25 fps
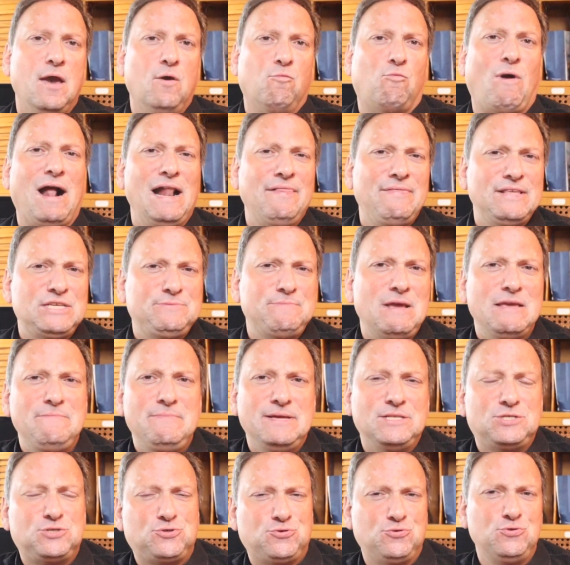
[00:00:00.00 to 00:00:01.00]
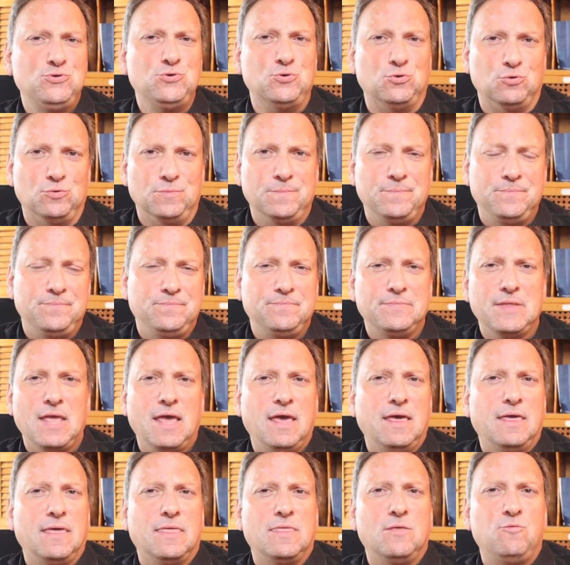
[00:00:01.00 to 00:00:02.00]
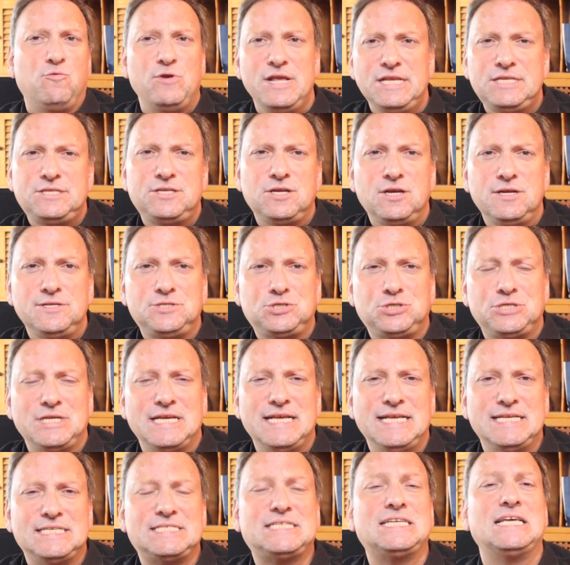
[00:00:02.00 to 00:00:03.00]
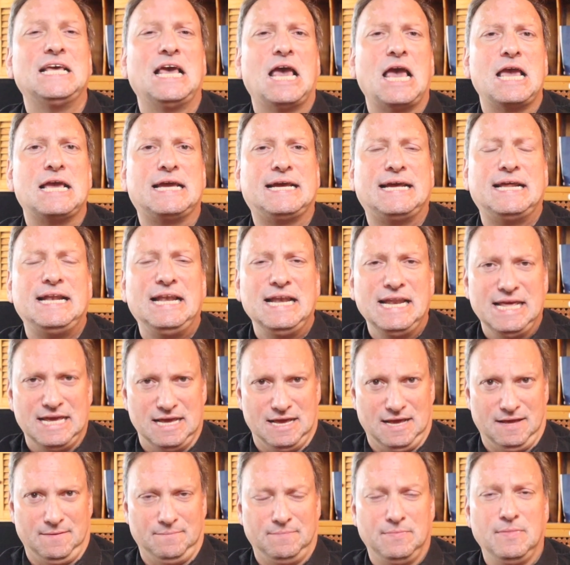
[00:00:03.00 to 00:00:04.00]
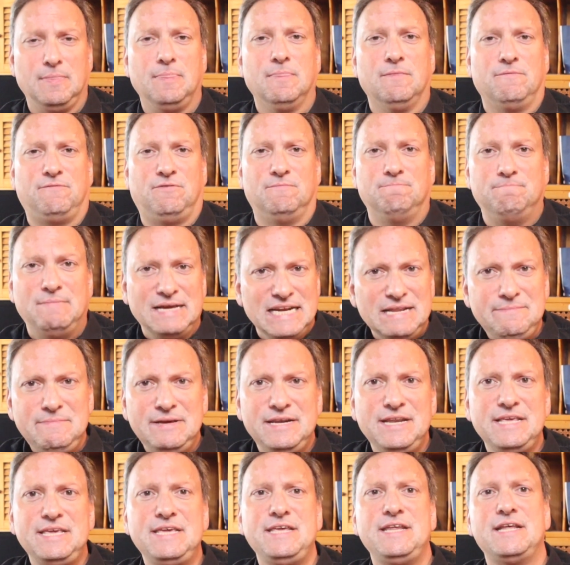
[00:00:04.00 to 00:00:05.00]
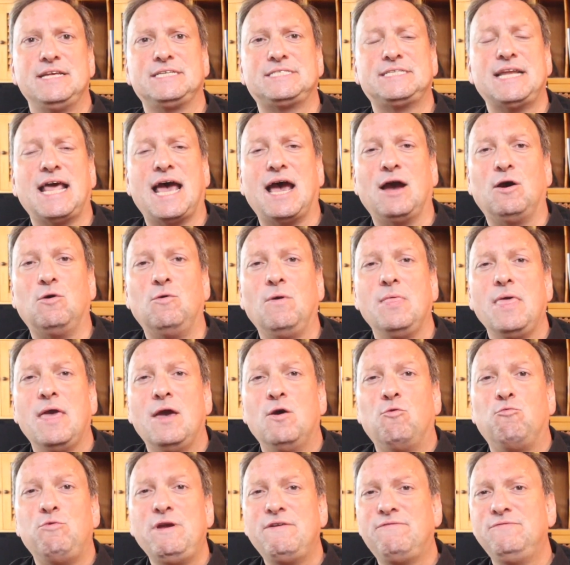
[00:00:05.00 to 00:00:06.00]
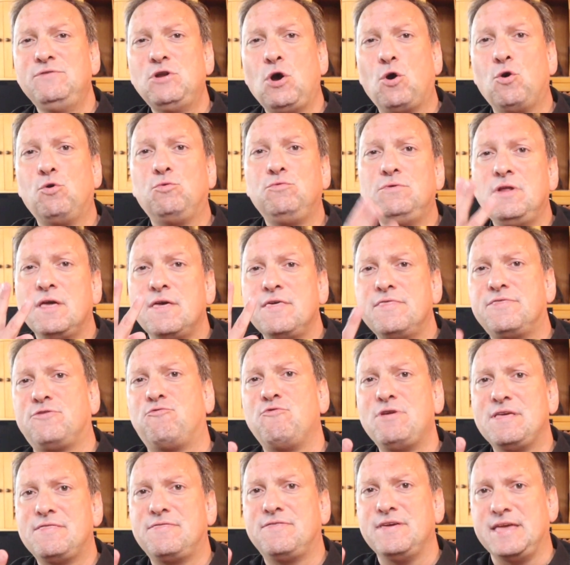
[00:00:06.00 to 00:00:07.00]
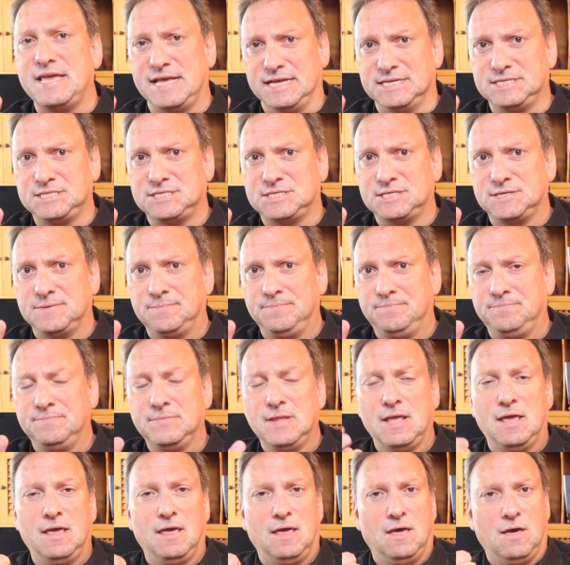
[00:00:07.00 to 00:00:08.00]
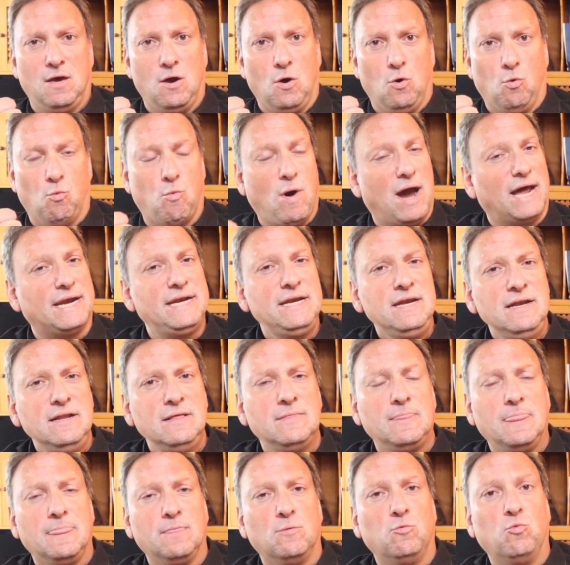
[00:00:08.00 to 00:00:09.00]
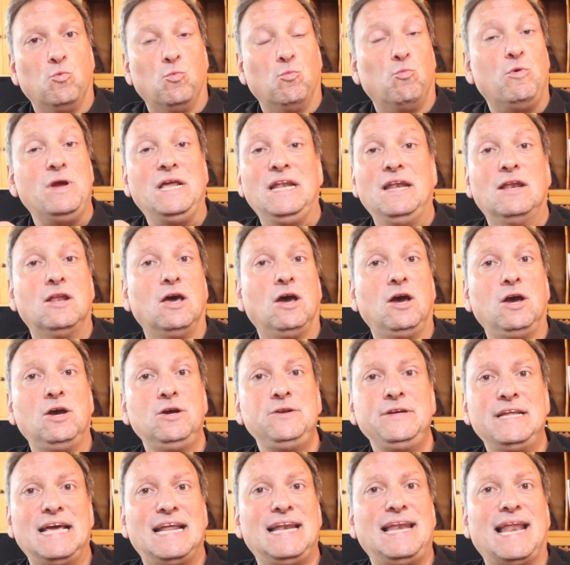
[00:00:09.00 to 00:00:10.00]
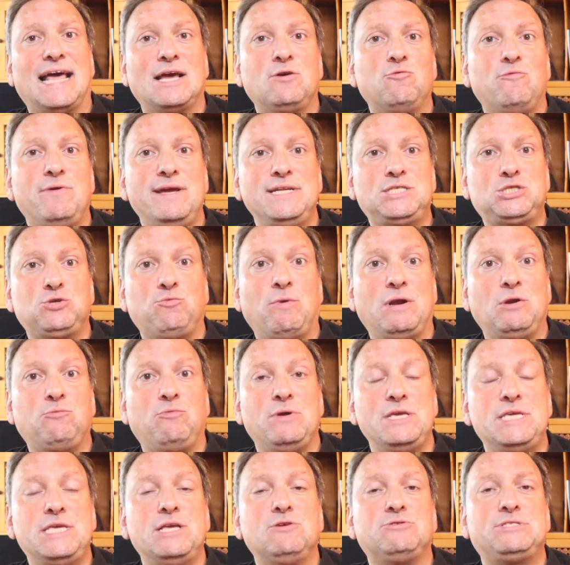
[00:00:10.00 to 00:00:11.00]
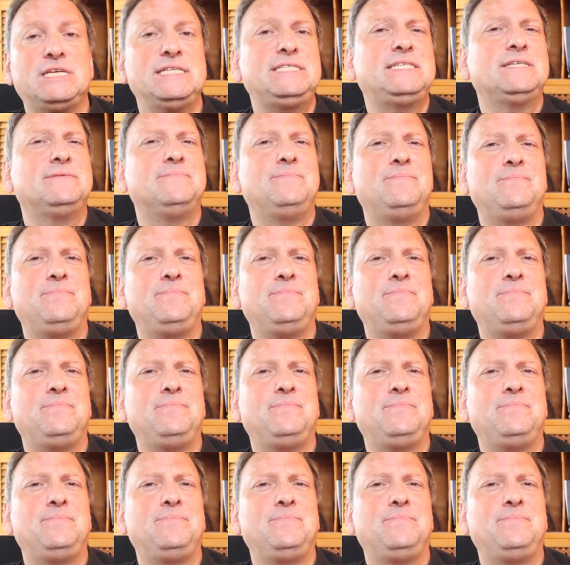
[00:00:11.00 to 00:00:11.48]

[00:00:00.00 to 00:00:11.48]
While this may be true, research is clear. For many, many years now, we've known three things. 1, we learn a language when we use it.